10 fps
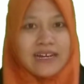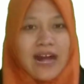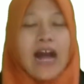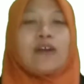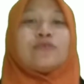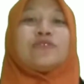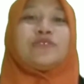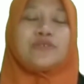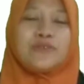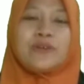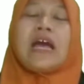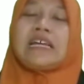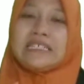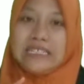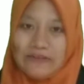how to
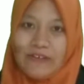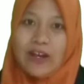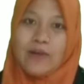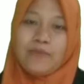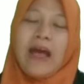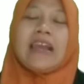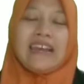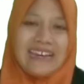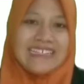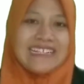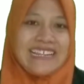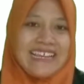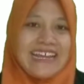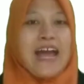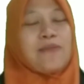develop
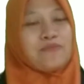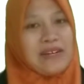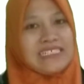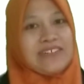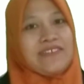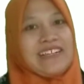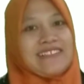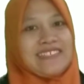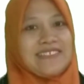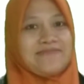listening materials.